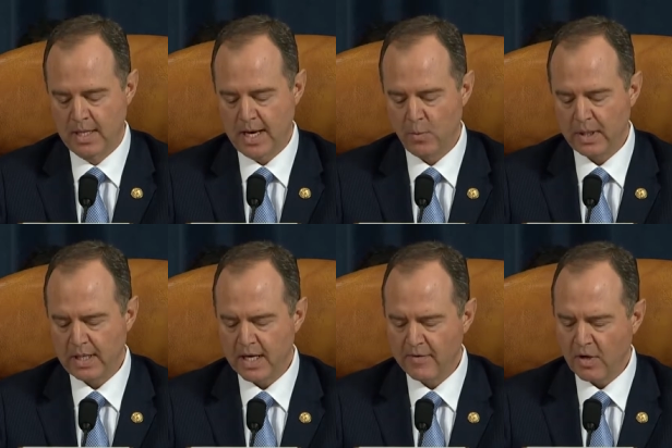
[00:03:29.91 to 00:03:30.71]
and what
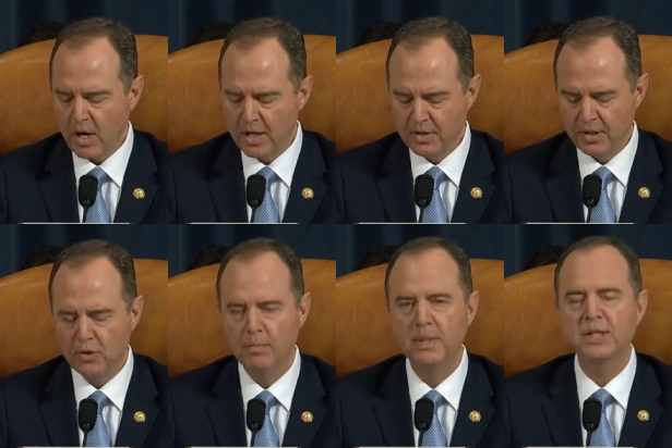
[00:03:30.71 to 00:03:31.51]
kind of conduct
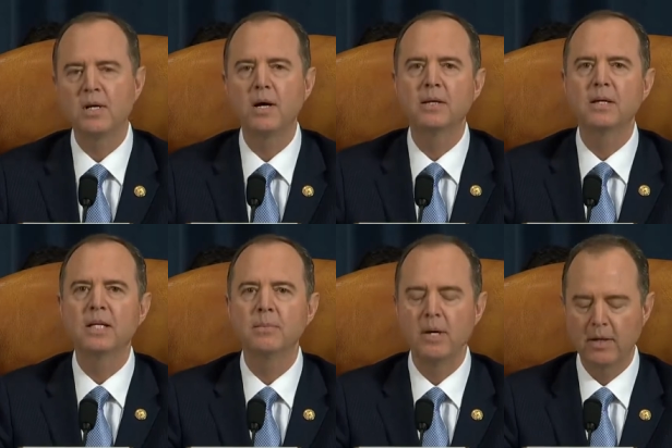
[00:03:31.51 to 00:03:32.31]
or misconduct
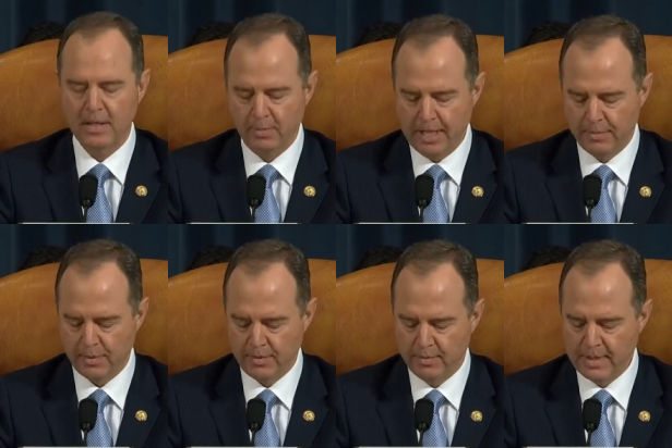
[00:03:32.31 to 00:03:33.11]
the American people